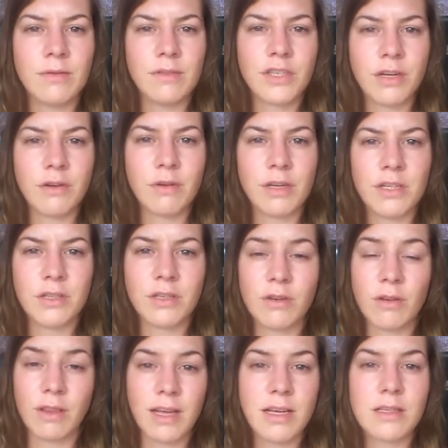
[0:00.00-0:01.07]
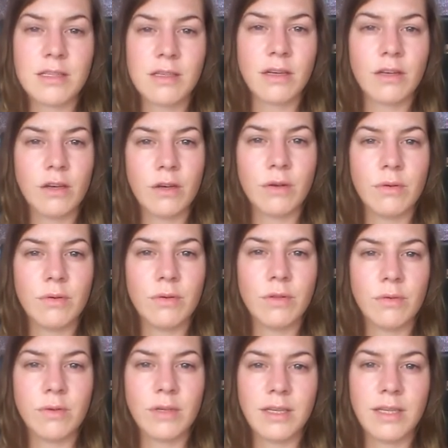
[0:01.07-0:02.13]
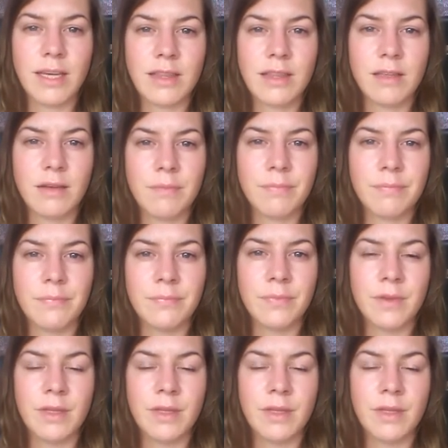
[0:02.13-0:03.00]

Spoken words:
generation or less ago, you could get them.